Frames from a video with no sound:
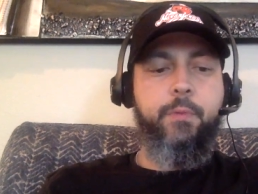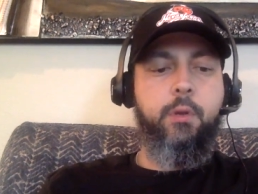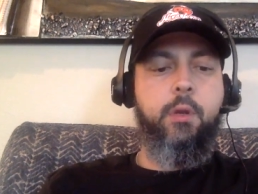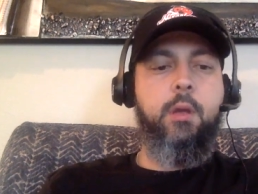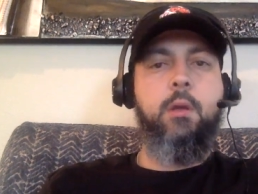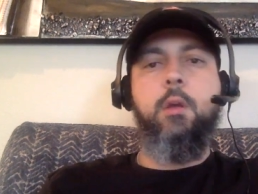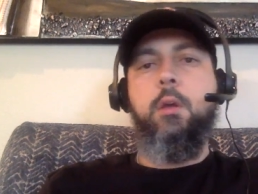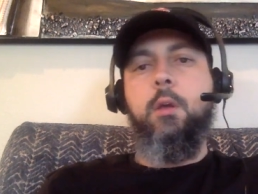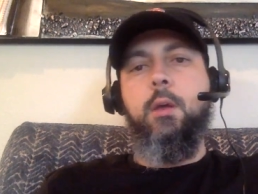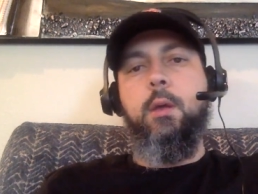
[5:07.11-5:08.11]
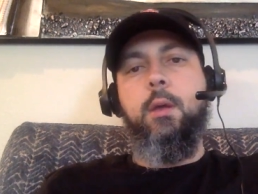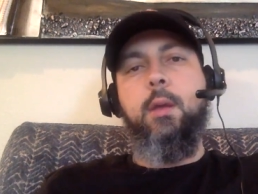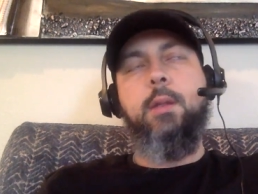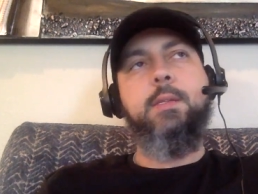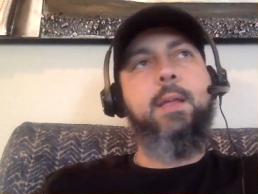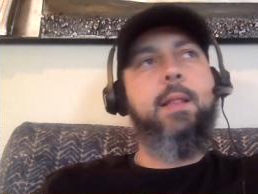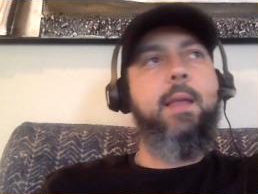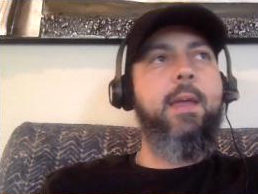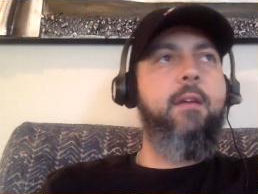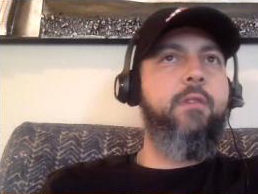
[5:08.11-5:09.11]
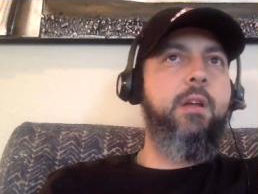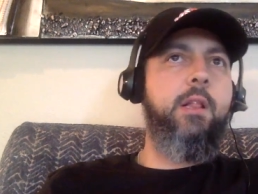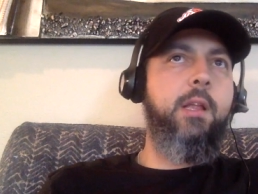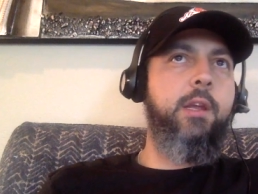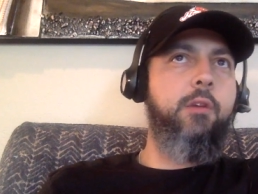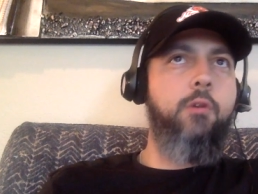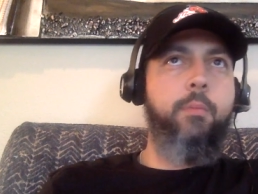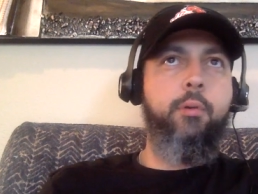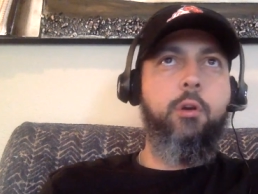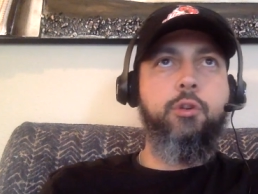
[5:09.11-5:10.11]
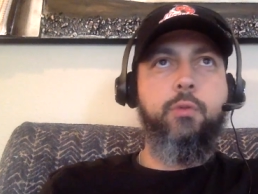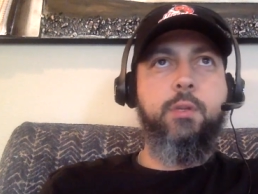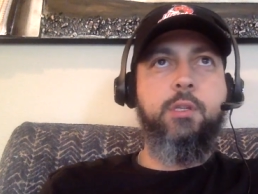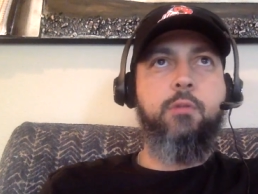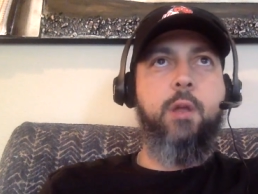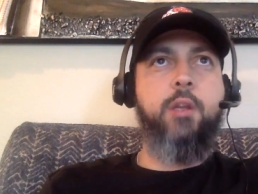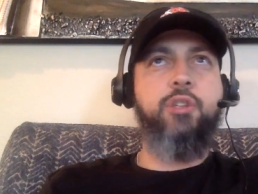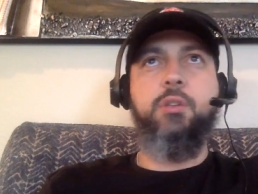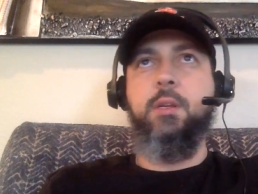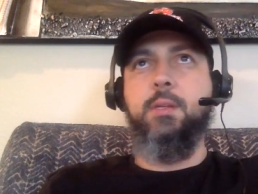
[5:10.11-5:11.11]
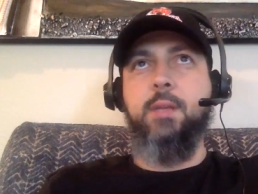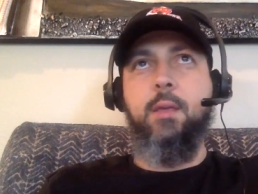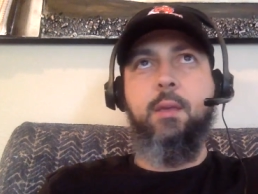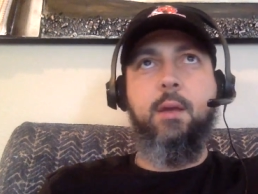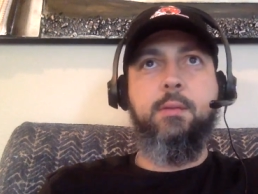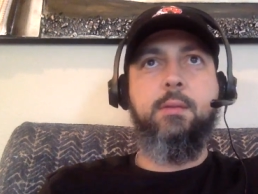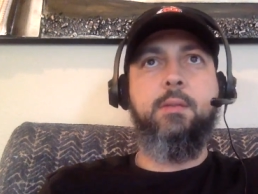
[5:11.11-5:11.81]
Okay, and it's not like every clinic you approach with this strategy is going to say yes.